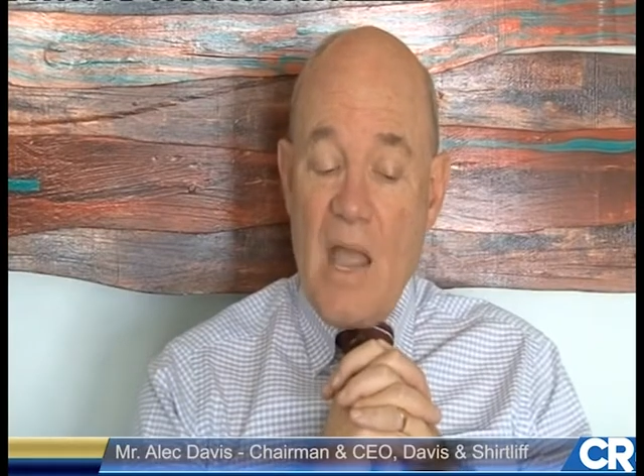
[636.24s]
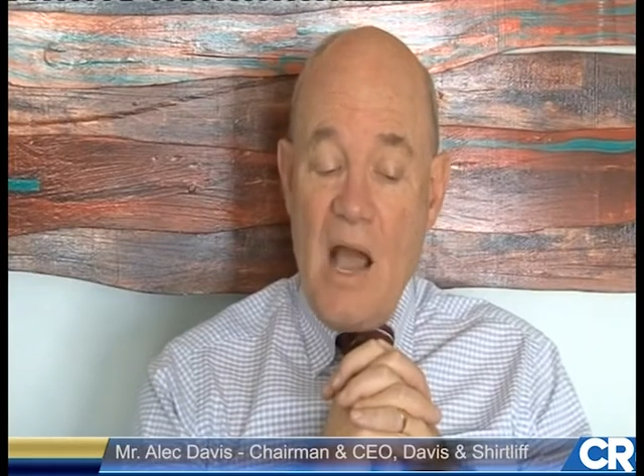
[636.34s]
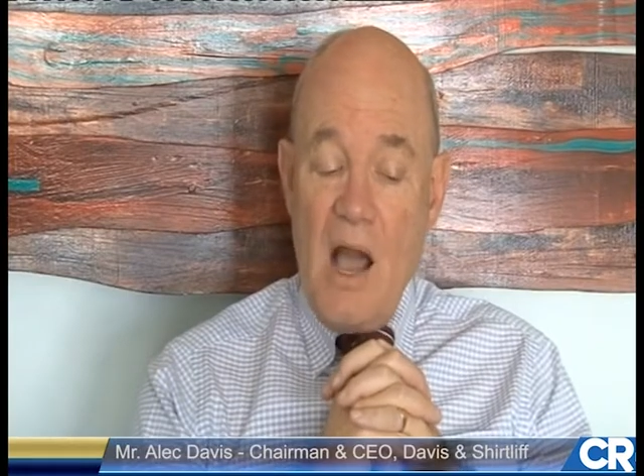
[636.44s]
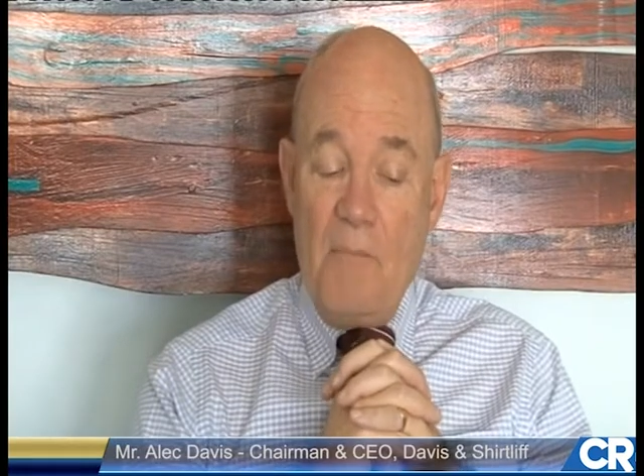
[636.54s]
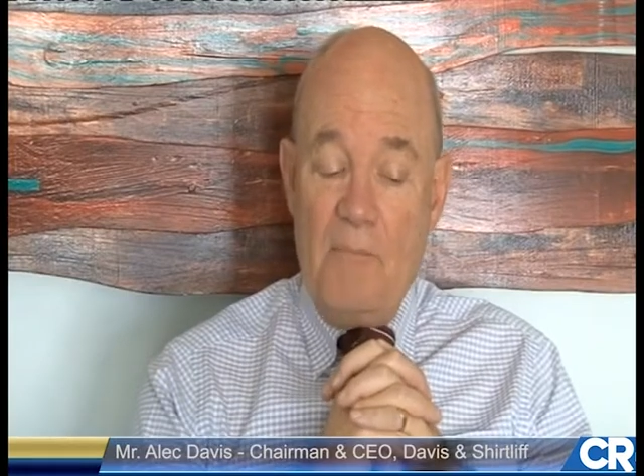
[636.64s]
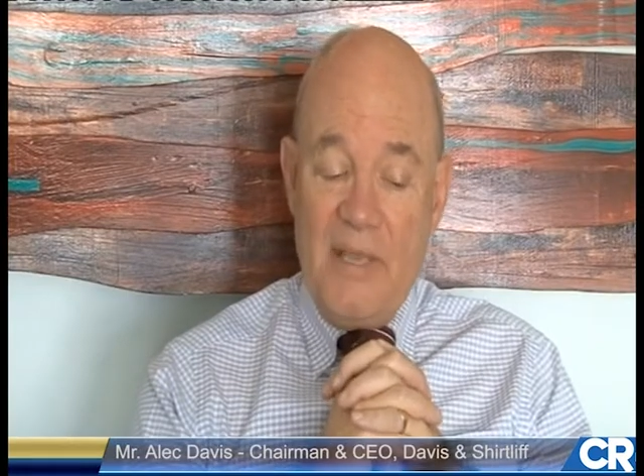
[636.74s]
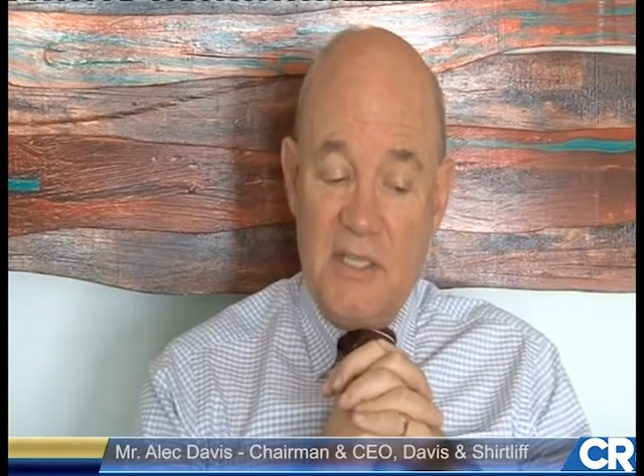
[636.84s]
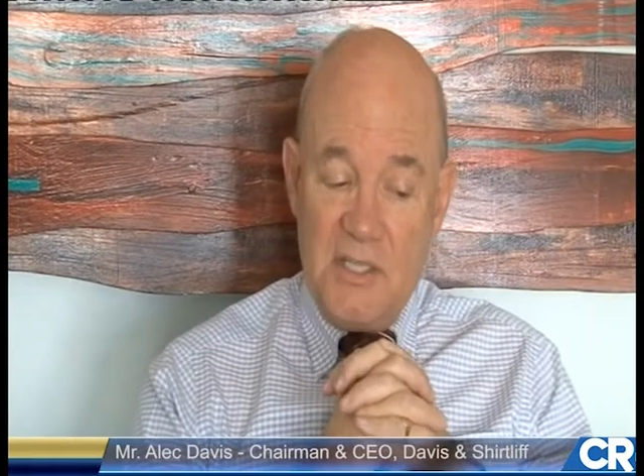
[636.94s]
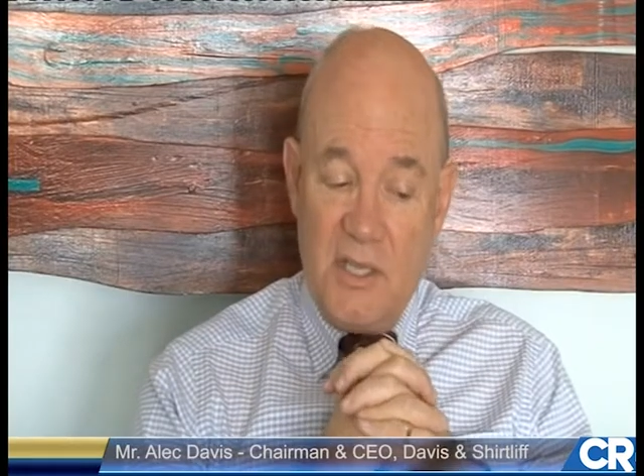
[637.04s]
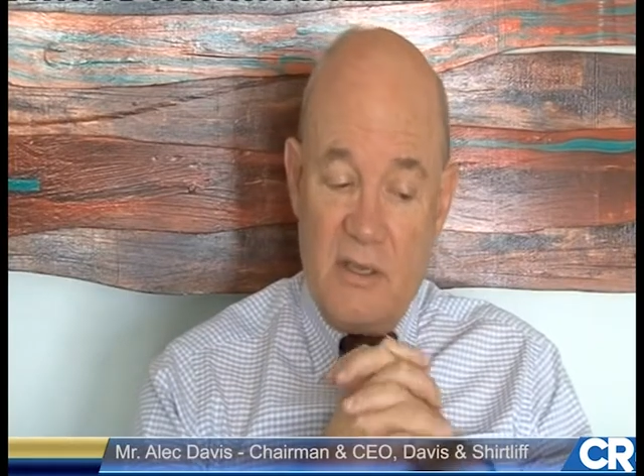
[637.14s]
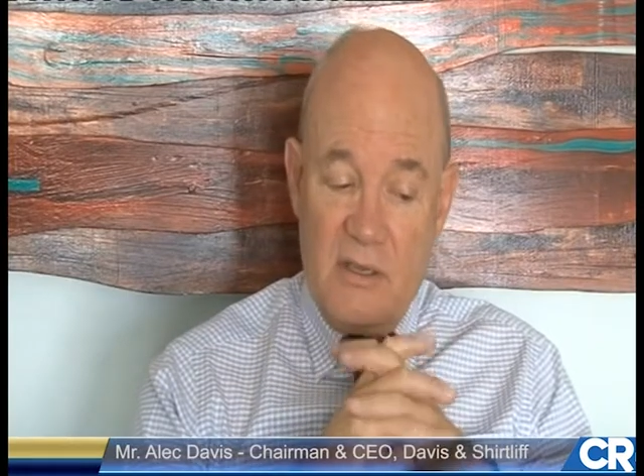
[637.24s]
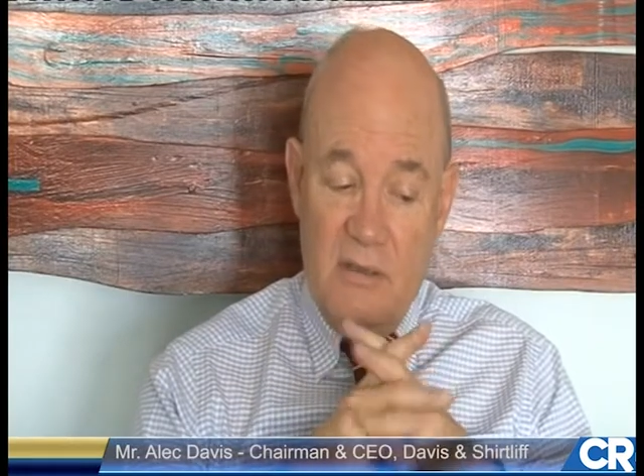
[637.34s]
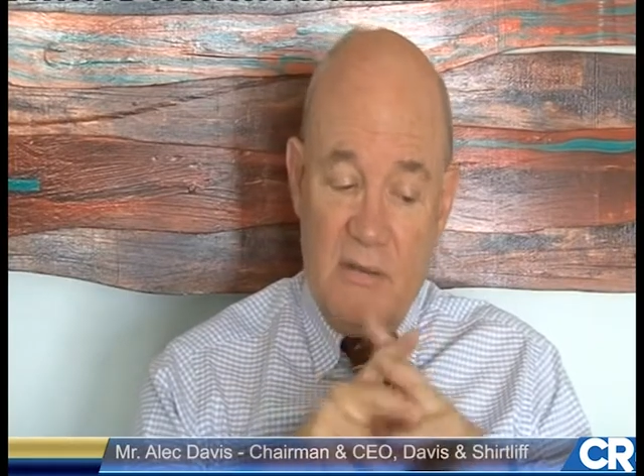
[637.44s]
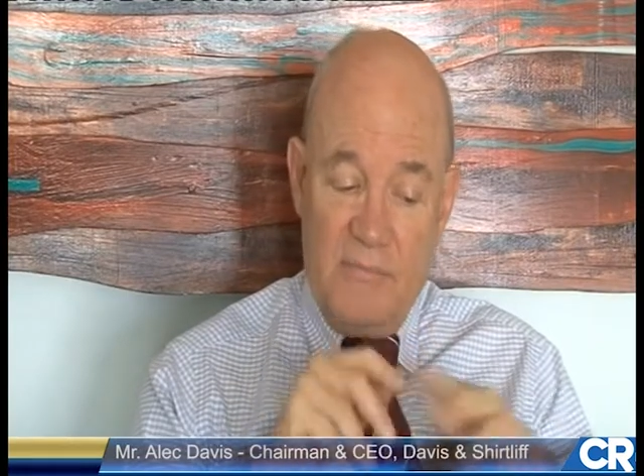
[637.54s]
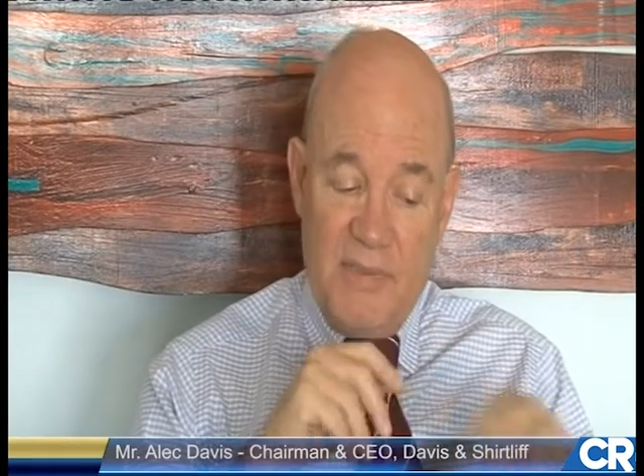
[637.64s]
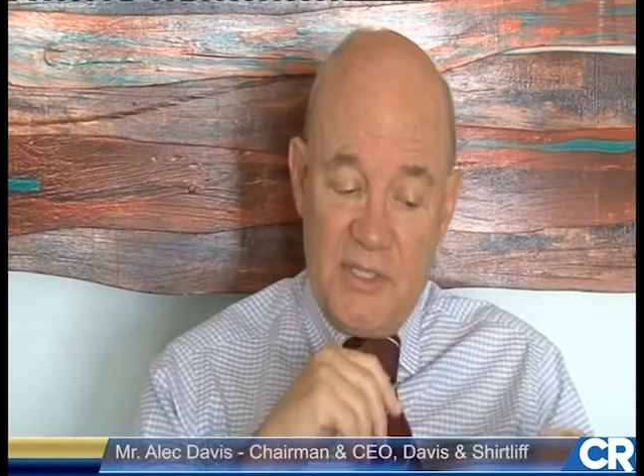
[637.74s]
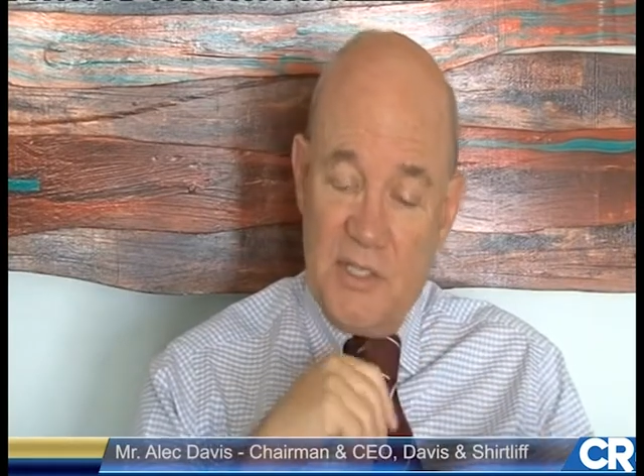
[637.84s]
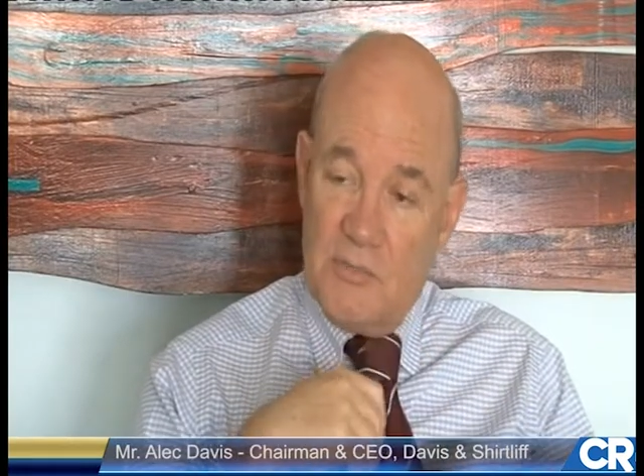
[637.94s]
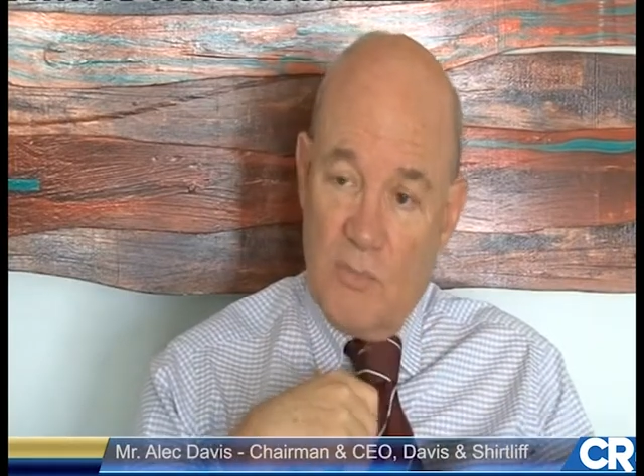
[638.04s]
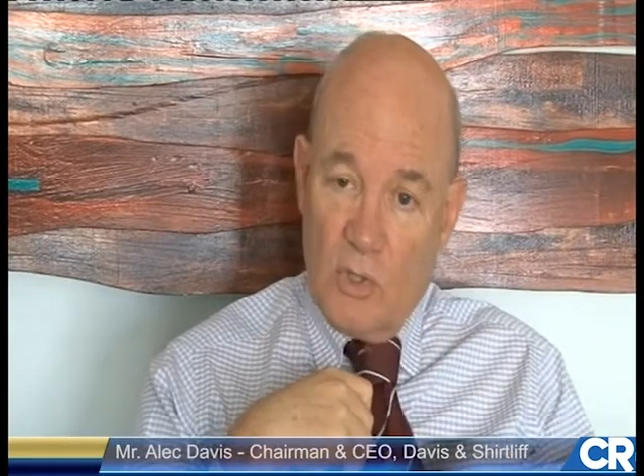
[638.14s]
Our basic
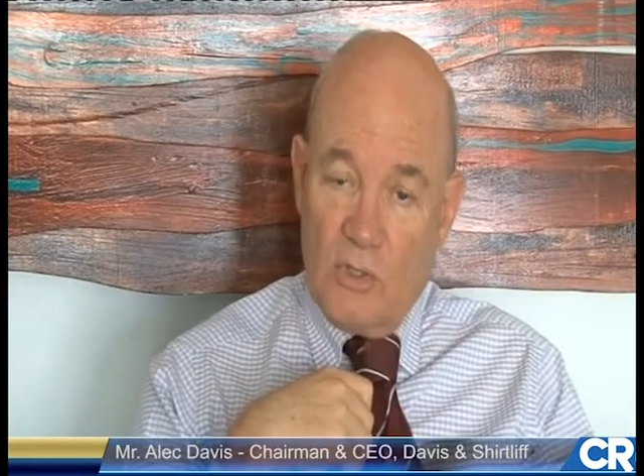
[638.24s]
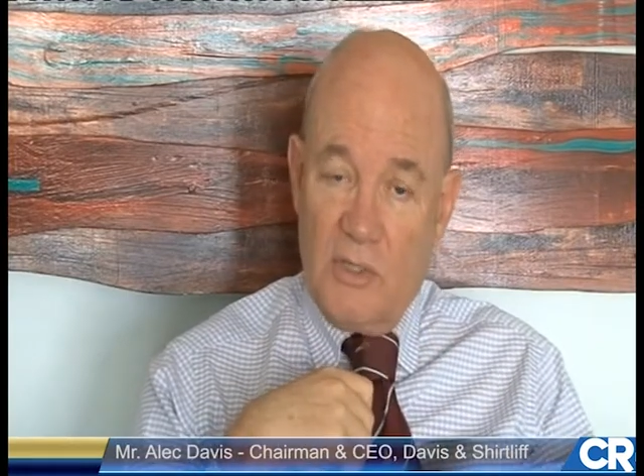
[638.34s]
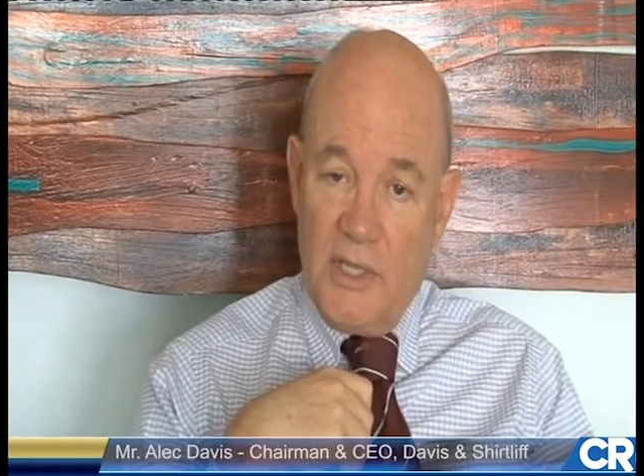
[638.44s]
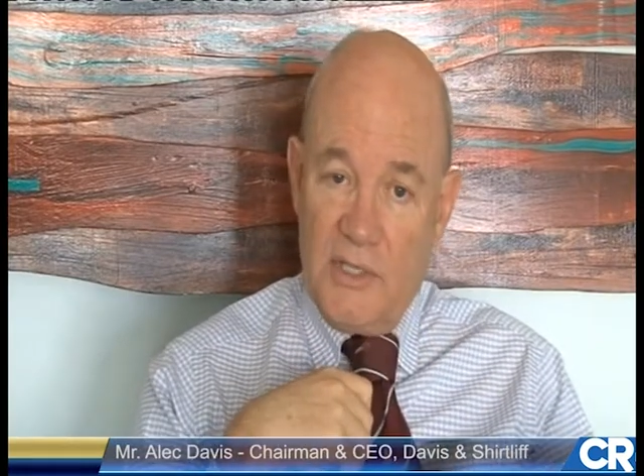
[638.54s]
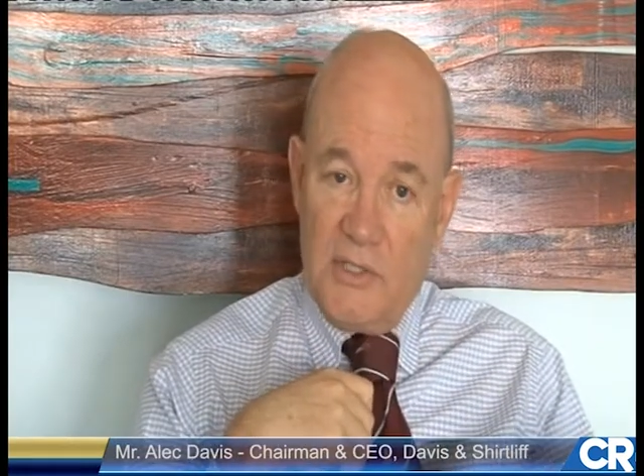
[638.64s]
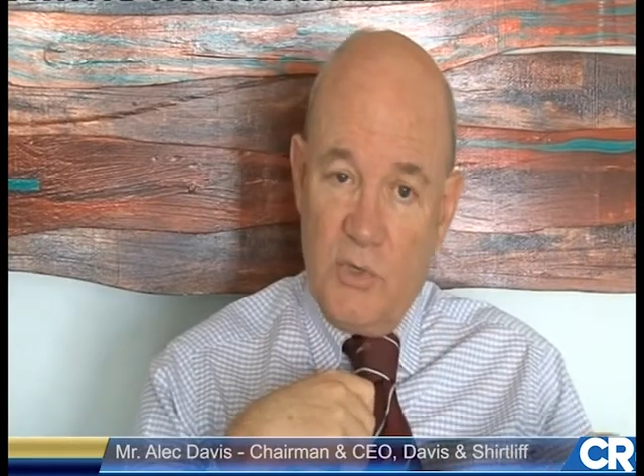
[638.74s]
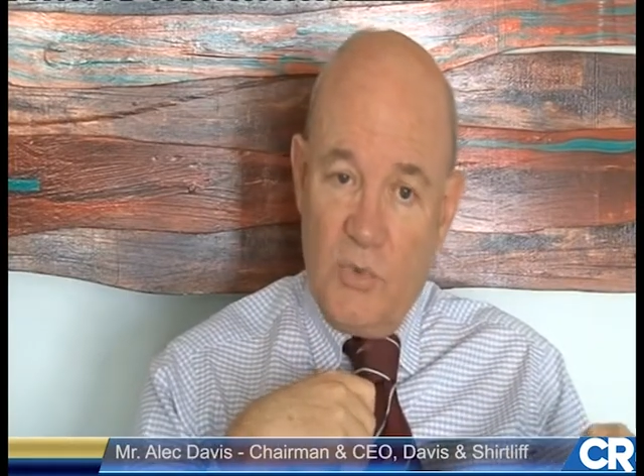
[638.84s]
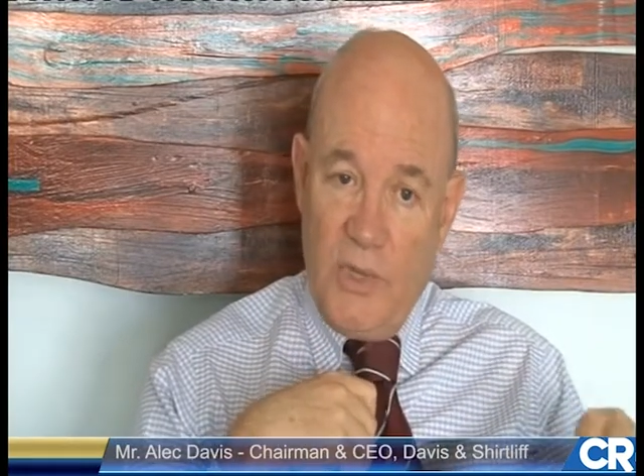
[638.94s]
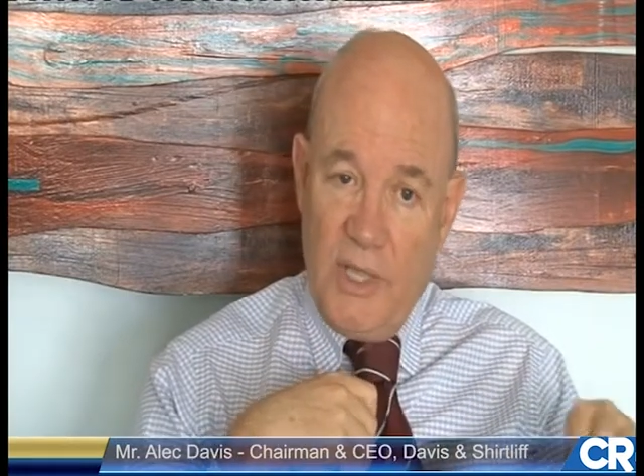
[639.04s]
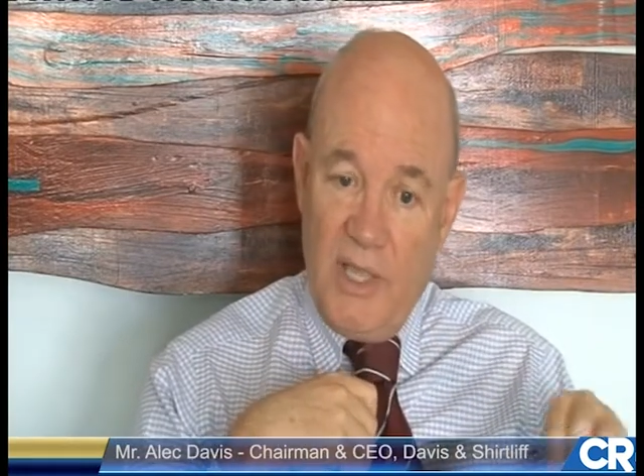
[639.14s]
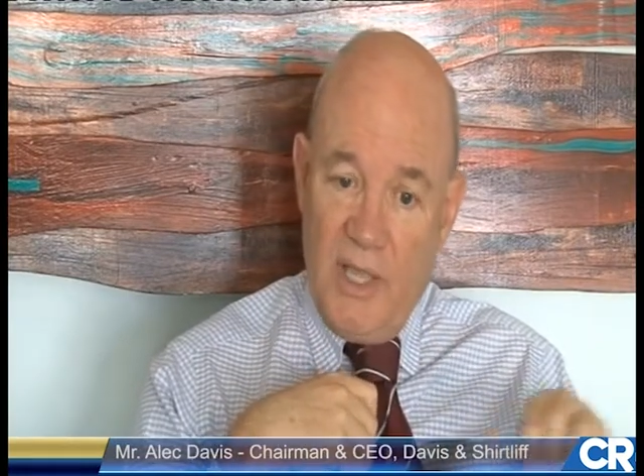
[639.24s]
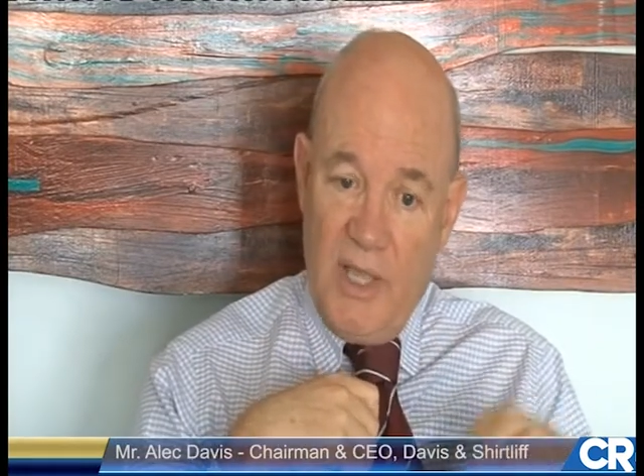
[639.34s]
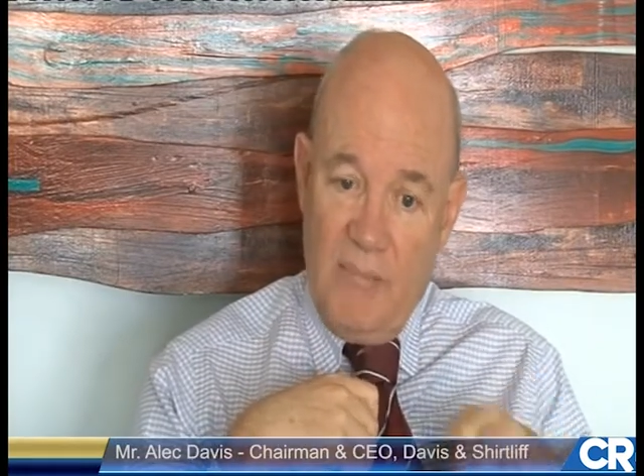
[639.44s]
business model is that we